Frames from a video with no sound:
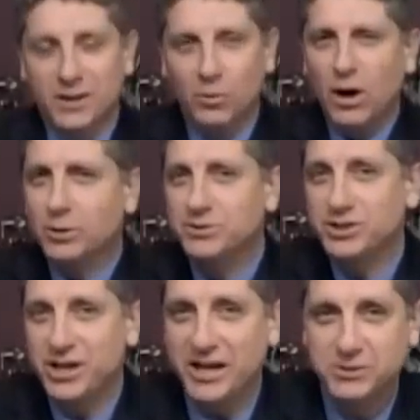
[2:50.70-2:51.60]
Welcome to
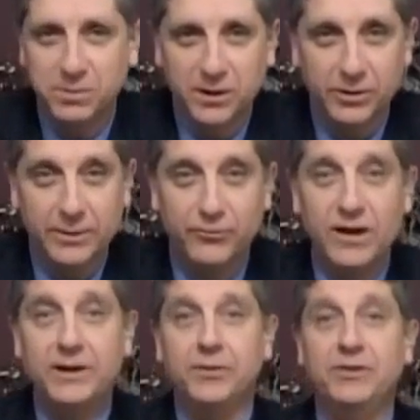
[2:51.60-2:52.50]
today's program,
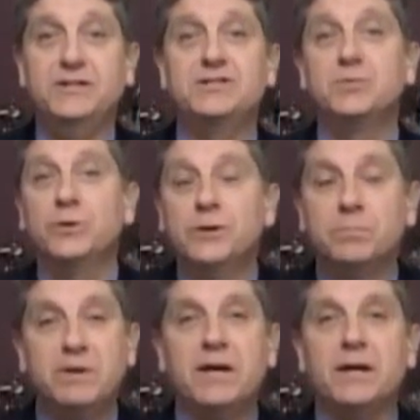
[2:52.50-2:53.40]
friend. This will
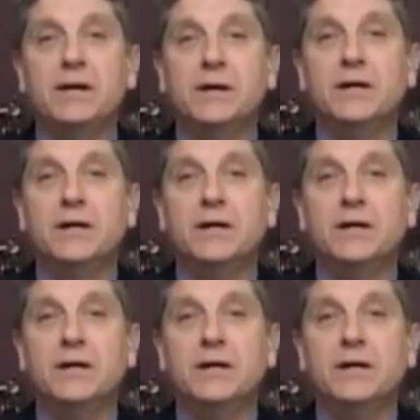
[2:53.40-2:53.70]
be